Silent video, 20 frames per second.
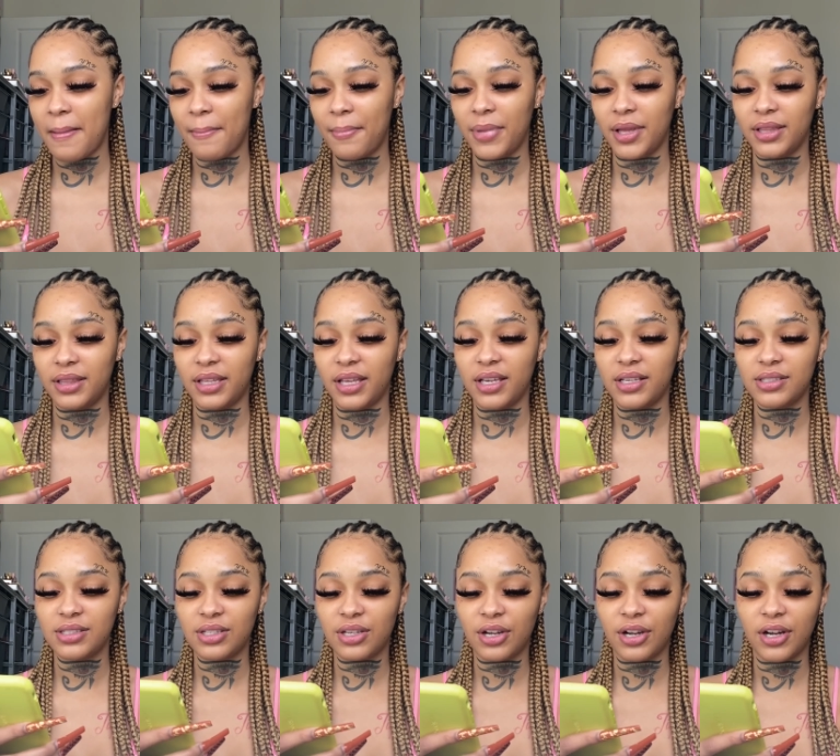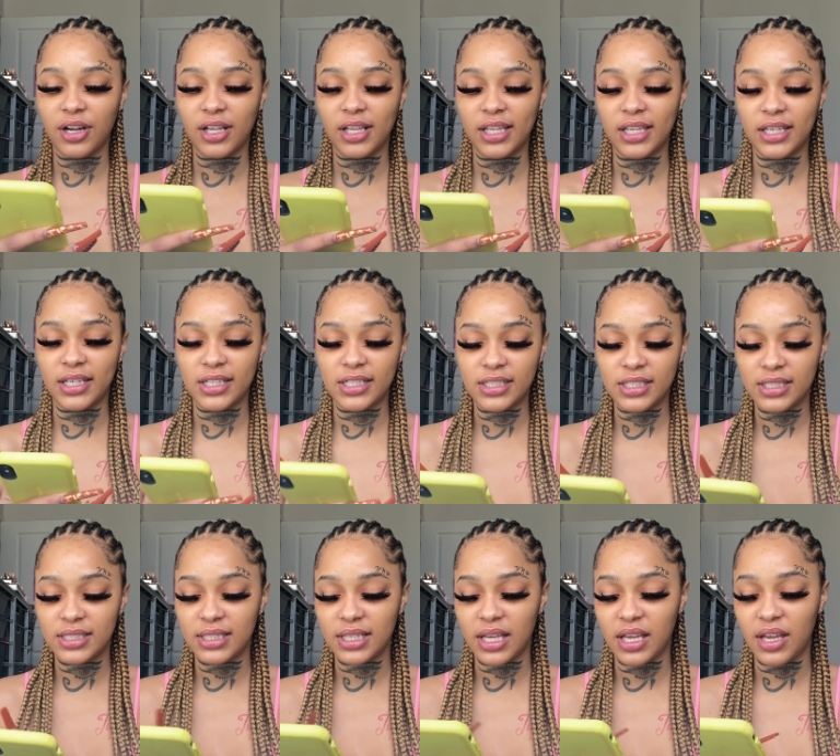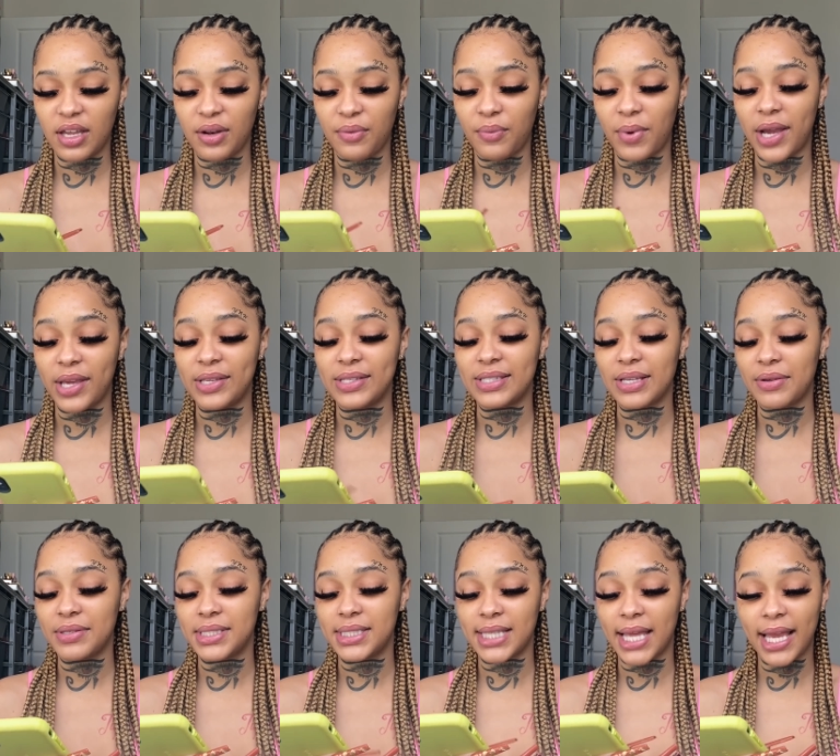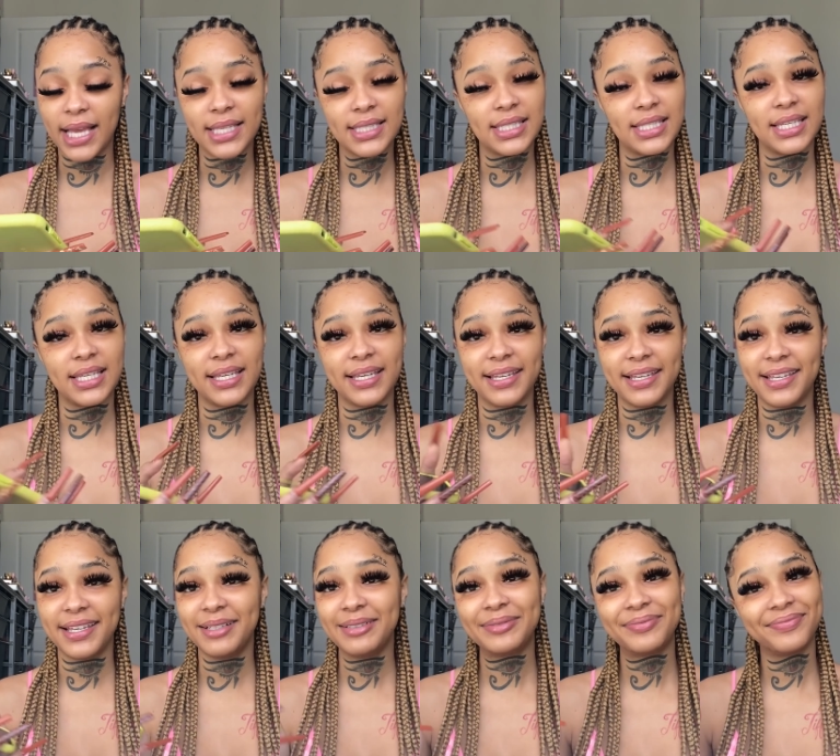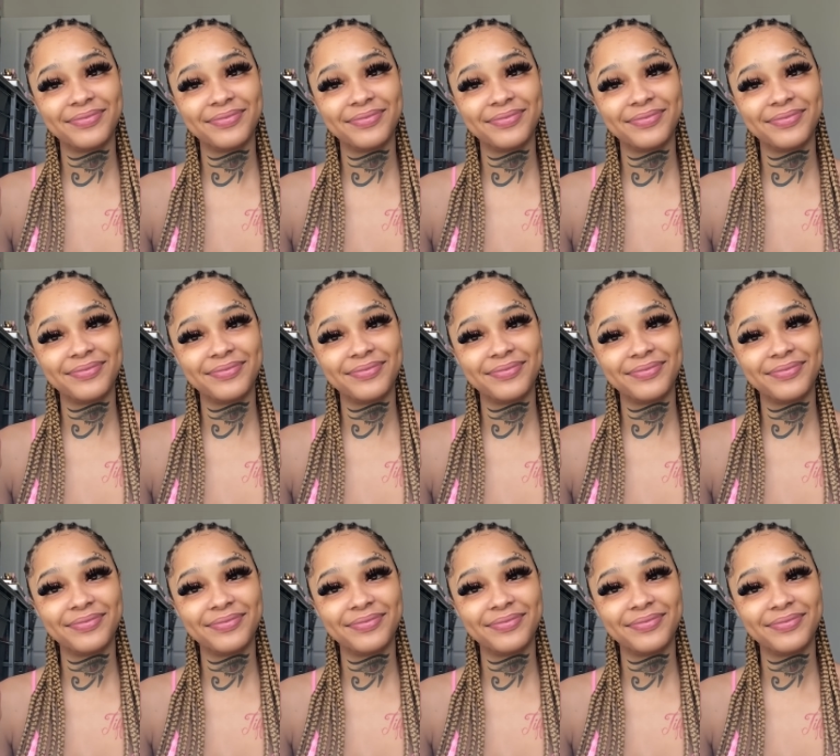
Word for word: But thanks, Curly. She said, why you so sexy?